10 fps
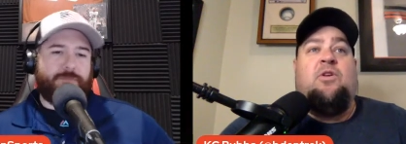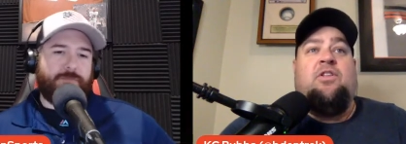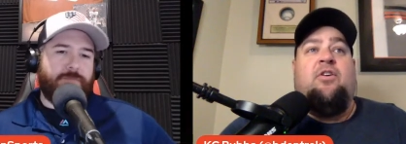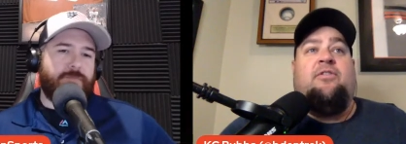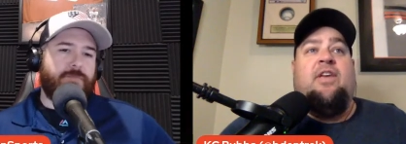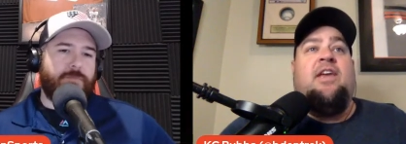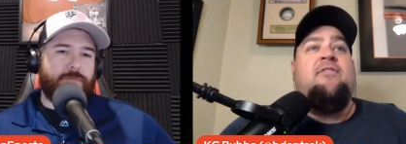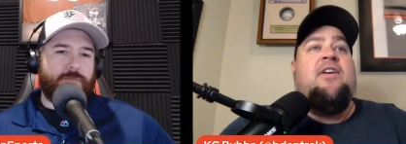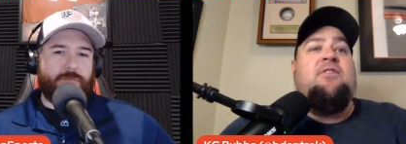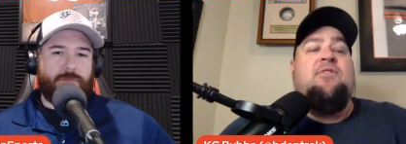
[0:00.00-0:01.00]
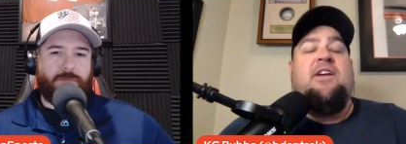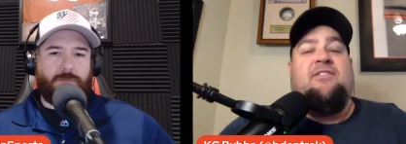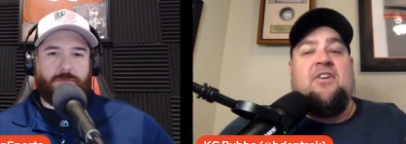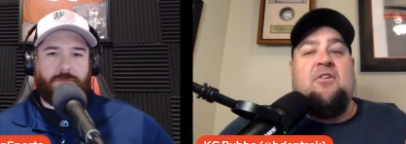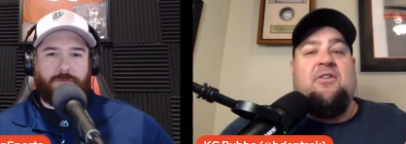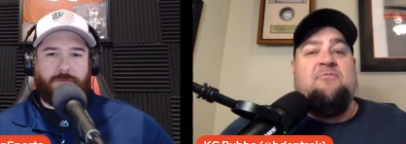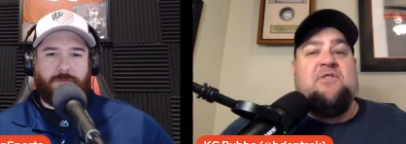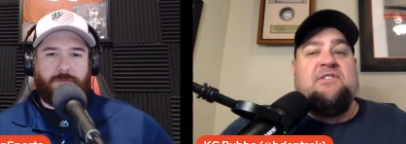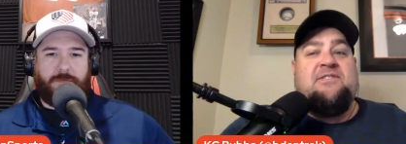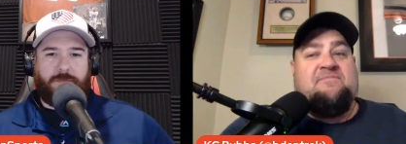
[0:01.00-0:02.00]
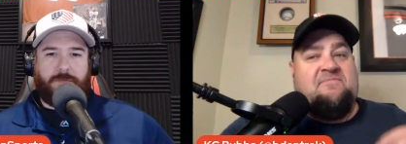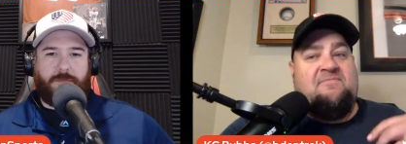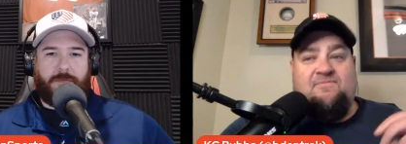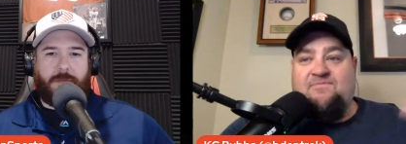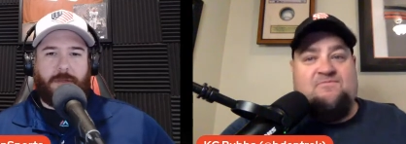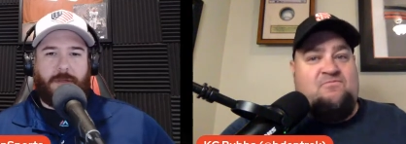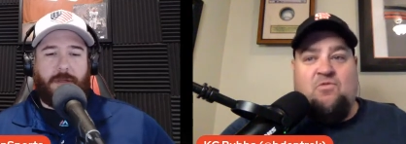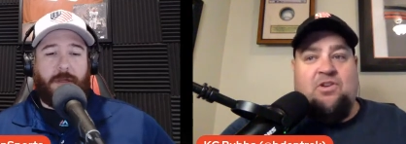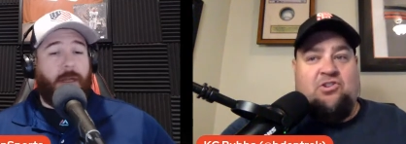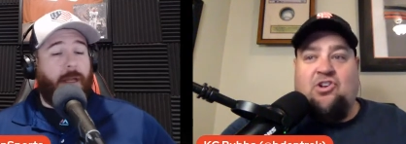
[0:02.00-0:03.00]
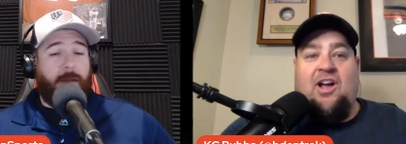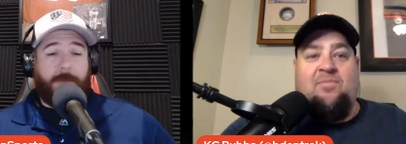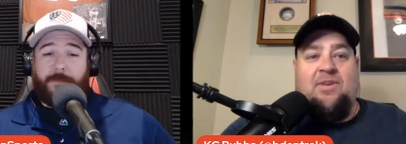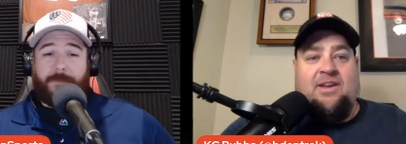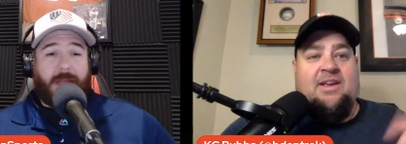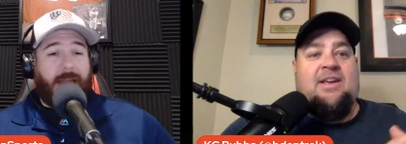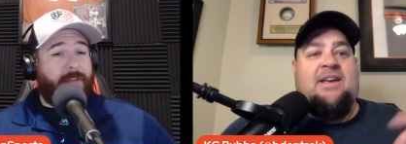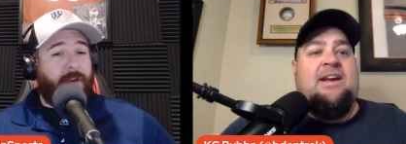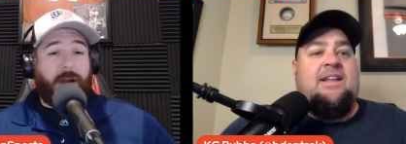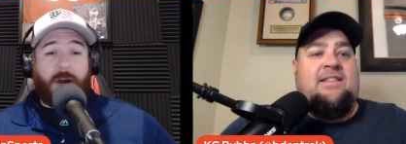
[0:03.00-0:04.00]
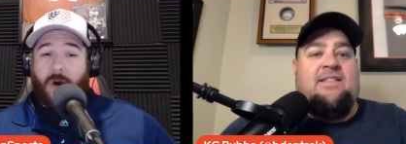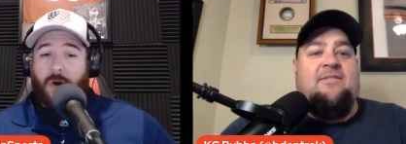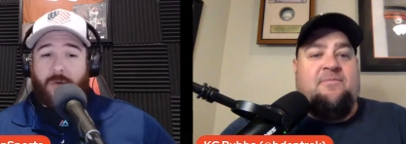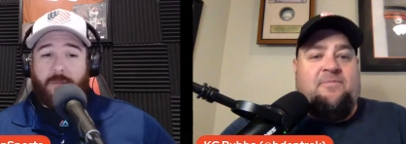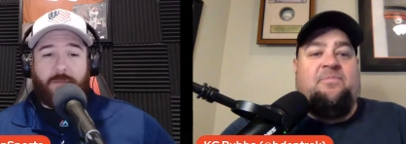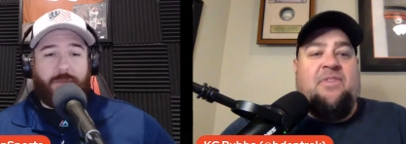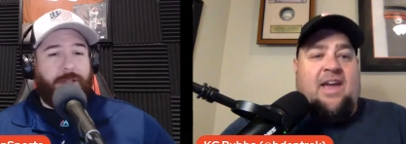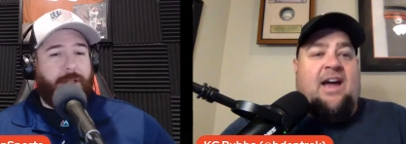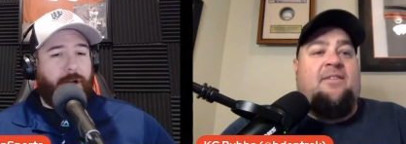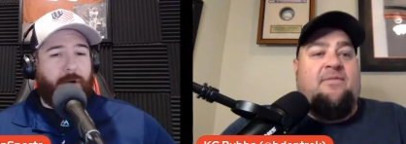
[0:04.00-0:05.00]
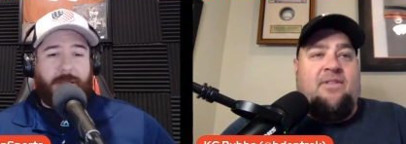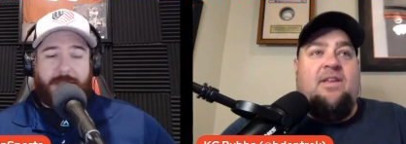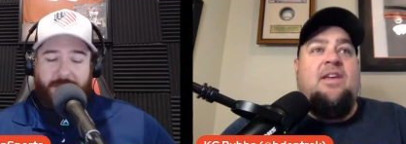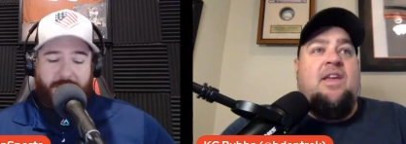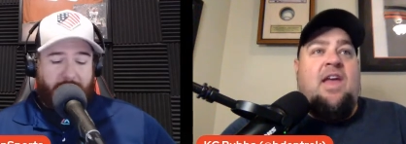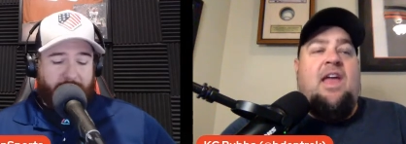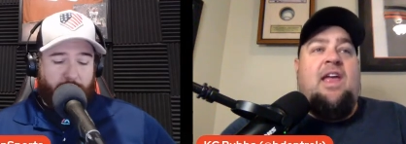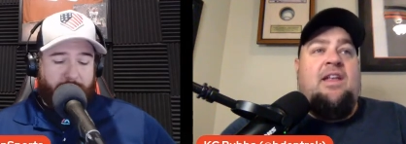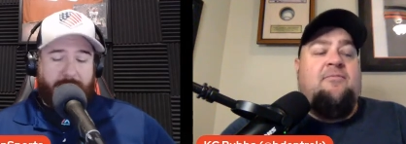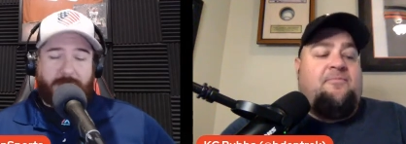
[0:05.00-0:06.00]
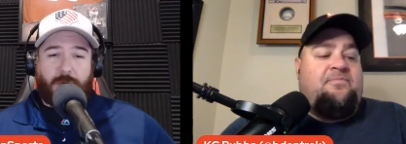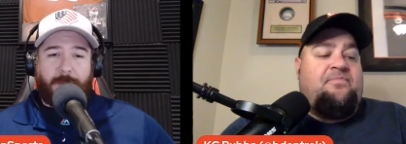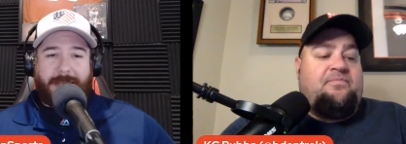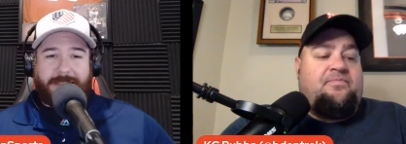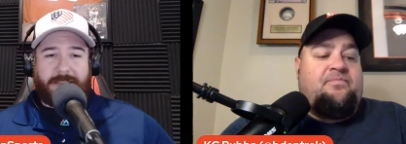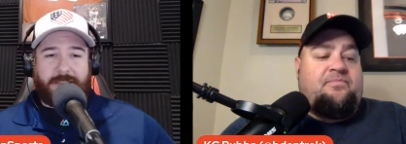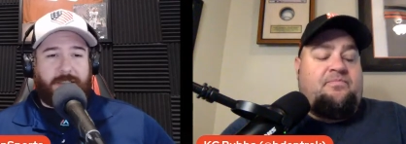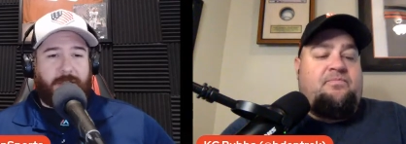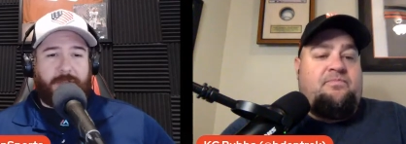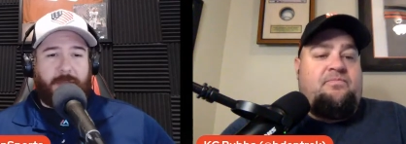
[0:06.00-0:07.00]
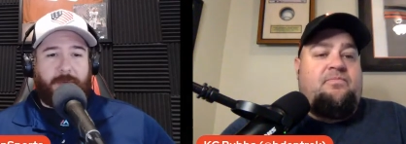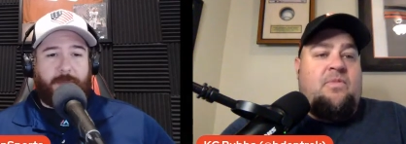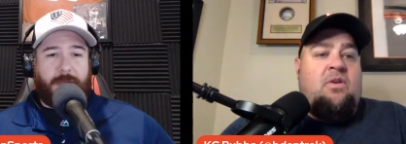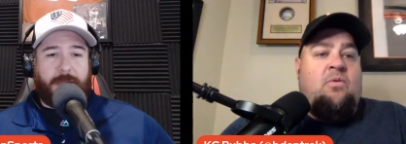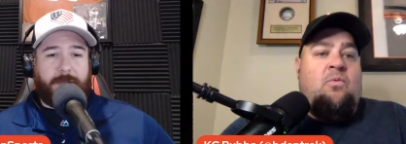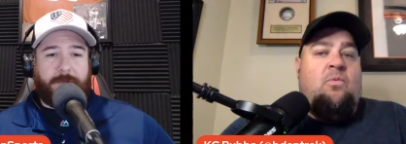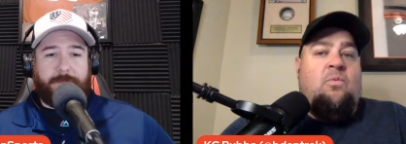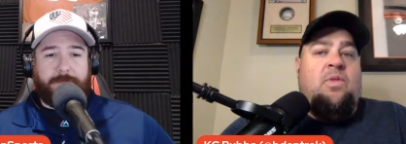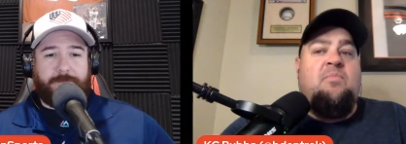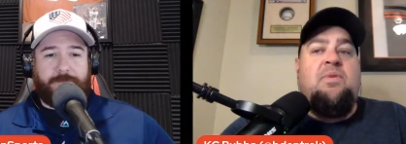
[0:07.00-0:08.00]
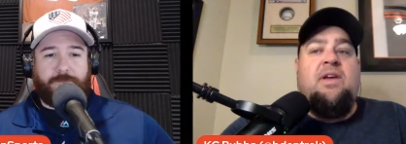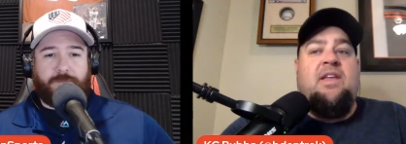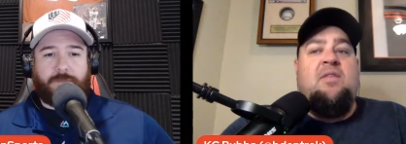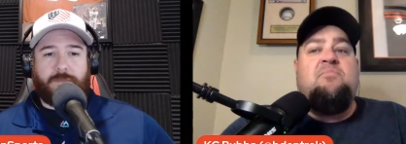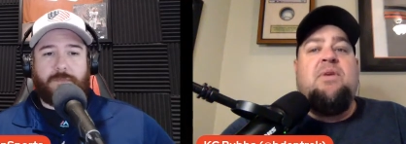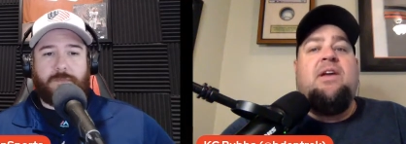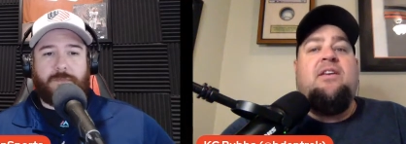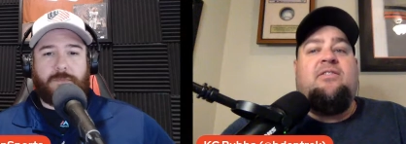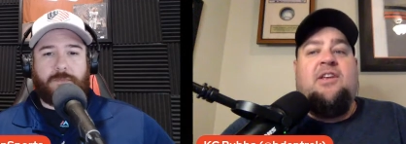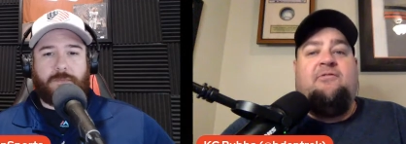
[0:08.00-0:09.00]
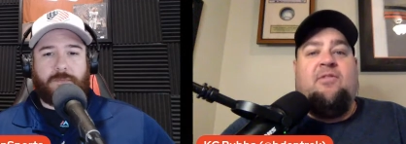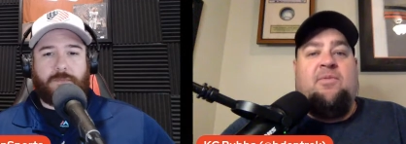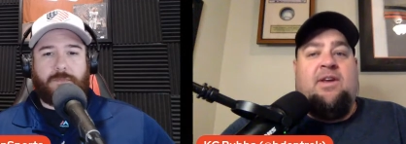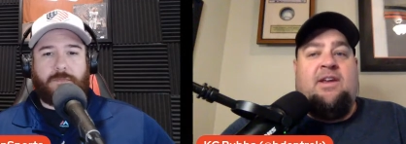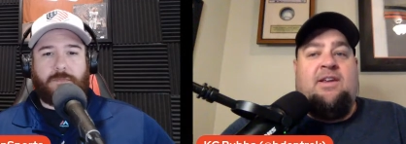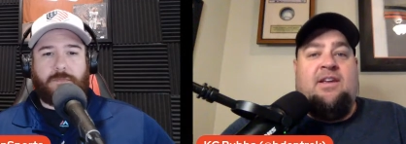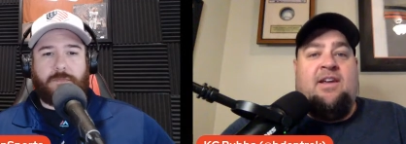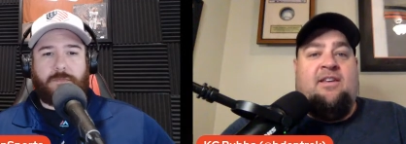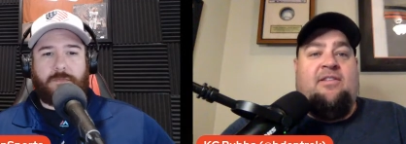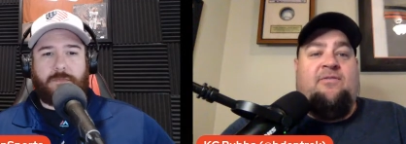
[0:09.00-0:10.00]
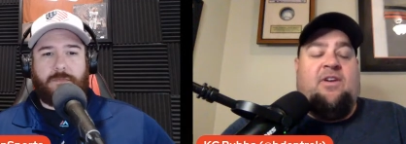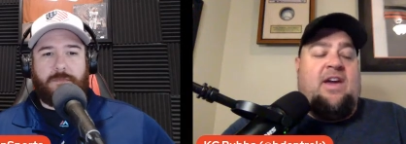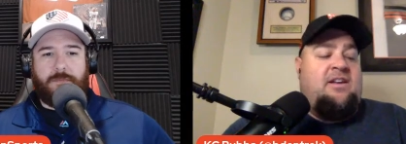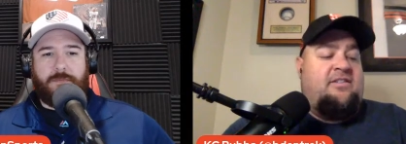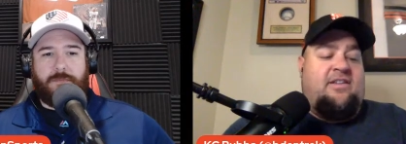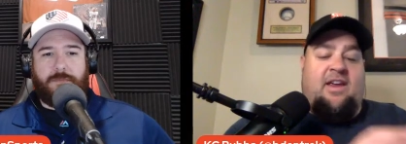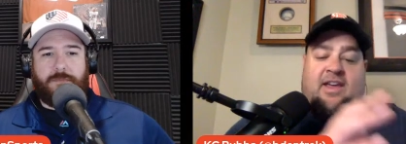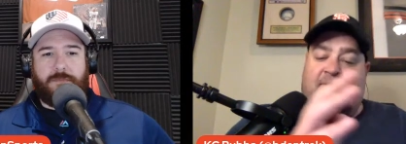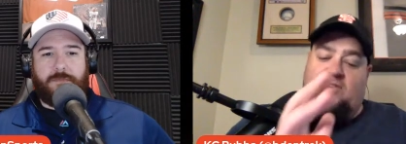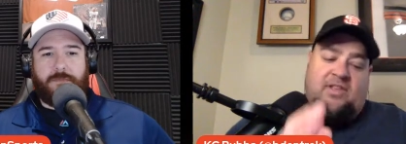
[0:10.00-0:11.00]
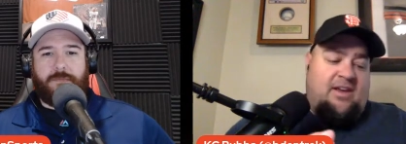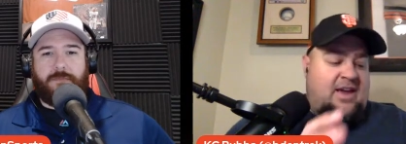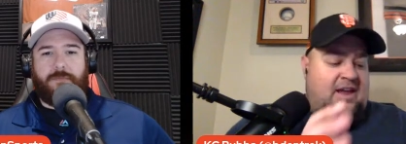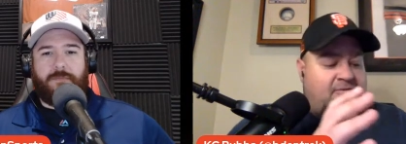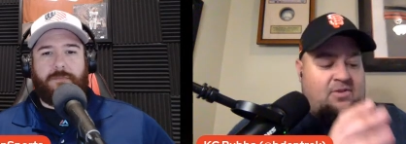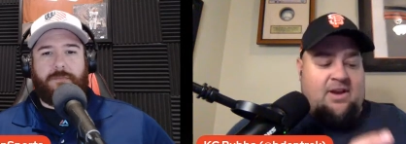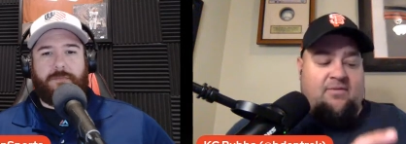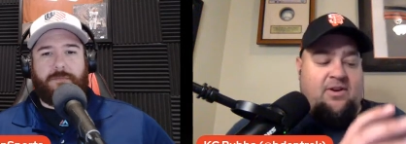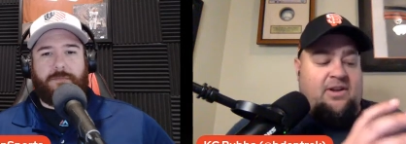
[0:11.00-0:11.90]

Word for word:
Speaker 1: one of those if Henry gets going, which wouldn't shock me. And they're at home. Yeah. You know, this that's what and
Speaker 2: that's what makes this a tough game to pick.
Speaker 1: The big the biggest thing for me is if you kind of just take everything, kind of whatever